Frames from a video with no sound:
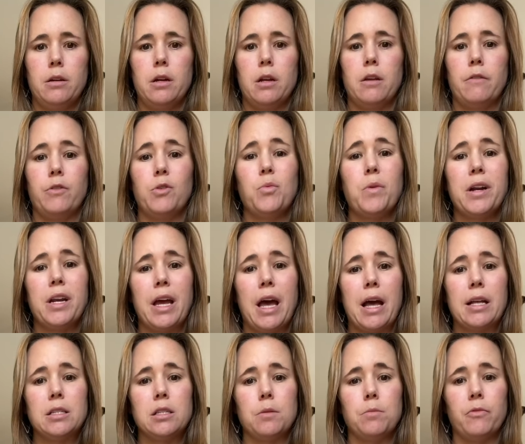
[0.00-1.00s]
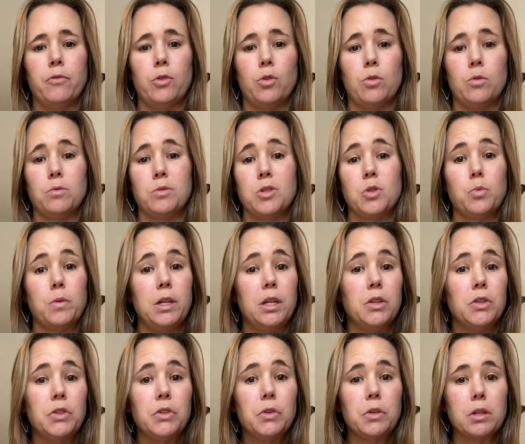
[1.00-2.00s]
And if you wanna add some of your own
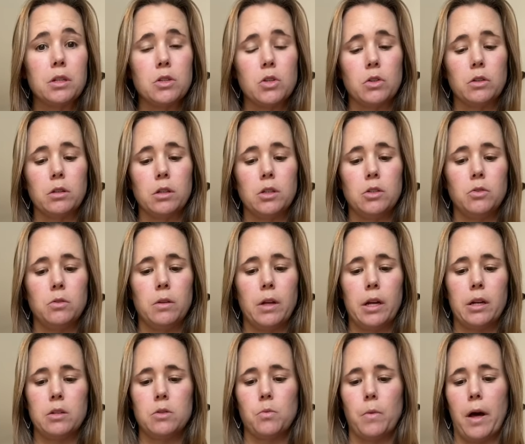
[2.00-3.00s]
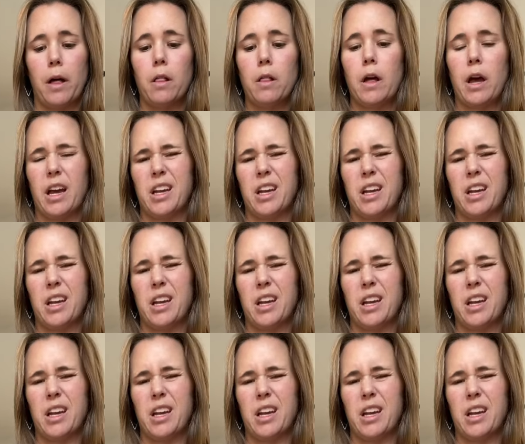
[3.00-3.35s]
sweetener, you can certainly do that as well.